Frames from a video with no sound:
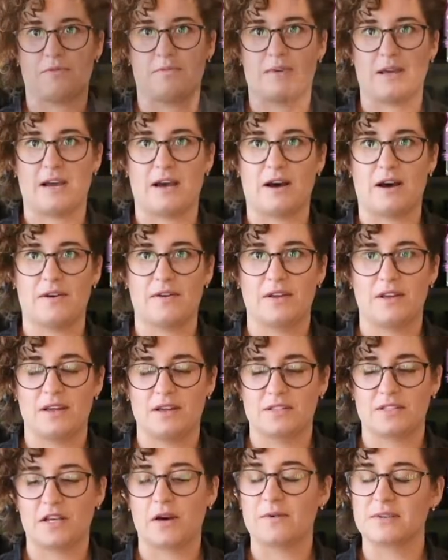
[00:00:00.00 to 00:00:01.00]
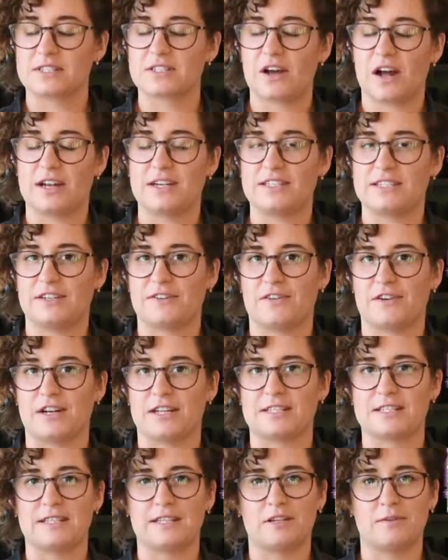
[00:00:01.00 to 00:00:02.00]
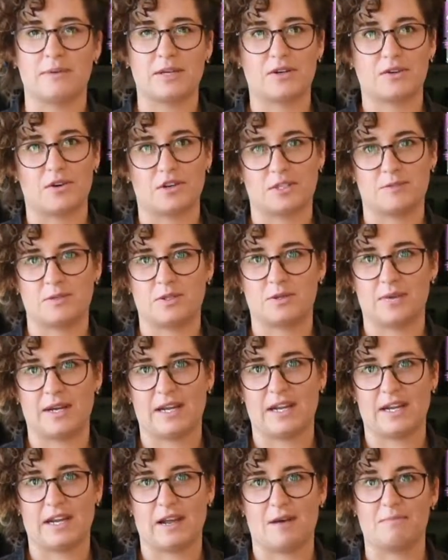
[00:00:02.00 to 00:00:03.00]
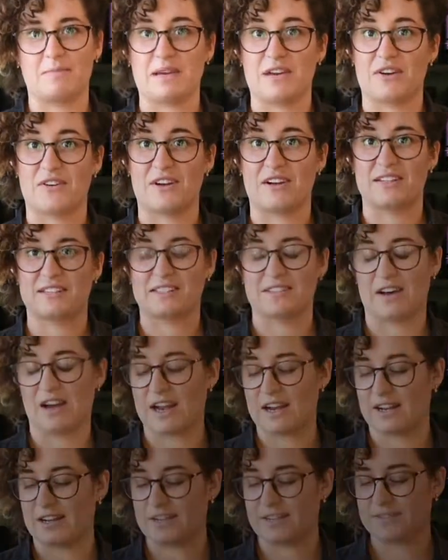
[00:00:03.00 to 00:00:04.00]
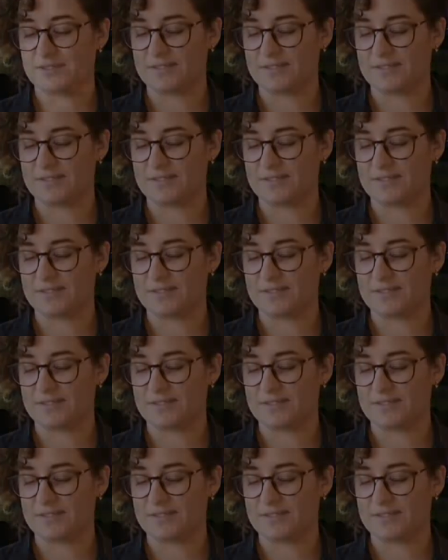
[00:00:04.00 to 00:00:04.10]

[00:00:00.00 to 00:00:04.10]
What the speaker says: beer. So that one's kind of different. It's a little bit cross between a beer and a cider.